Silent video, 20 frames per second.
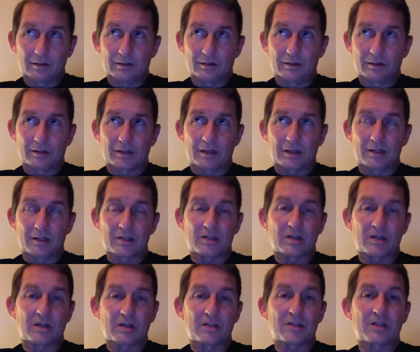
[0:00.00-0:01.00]
the day
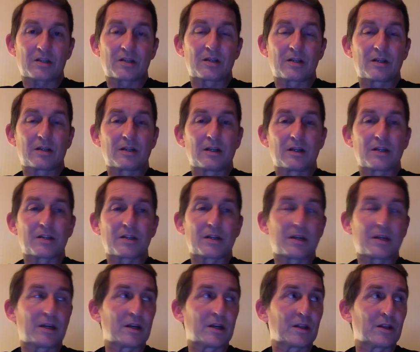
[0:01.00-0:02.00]
starts as
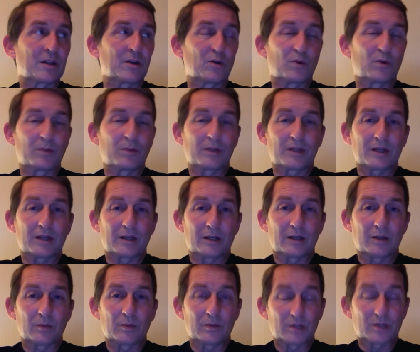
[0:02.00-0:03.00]
any other normal day
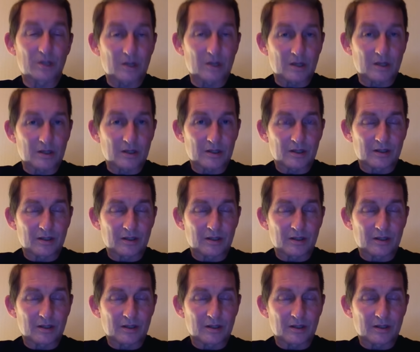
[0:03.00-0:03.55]
would start.